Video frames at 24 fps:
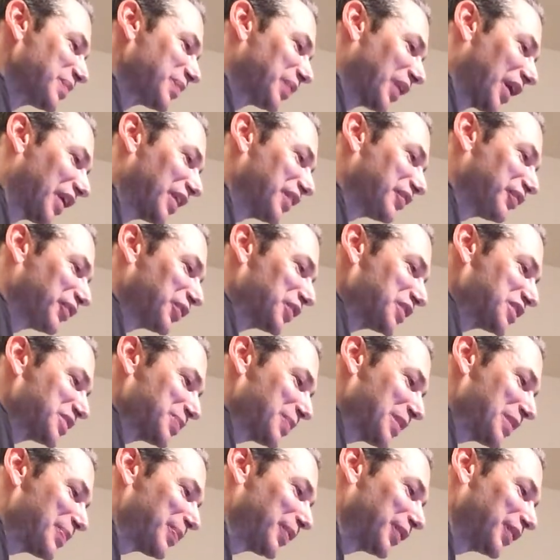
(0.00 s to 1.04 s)
prana force
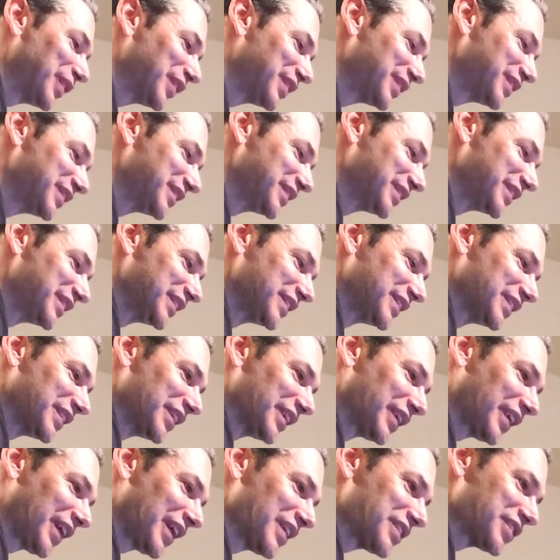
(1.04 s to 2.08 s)
people.
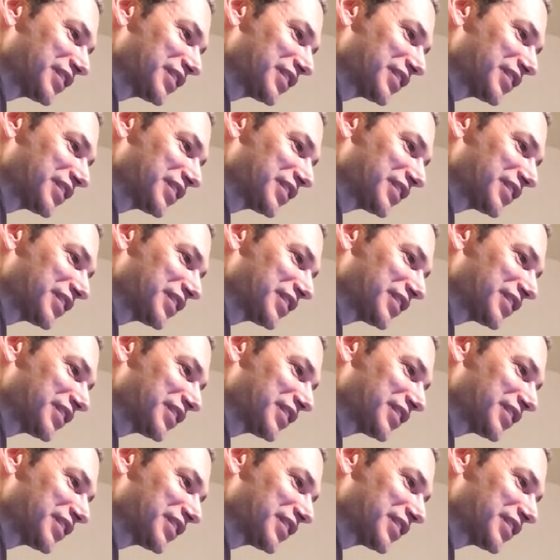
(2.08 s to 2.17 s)
Okay,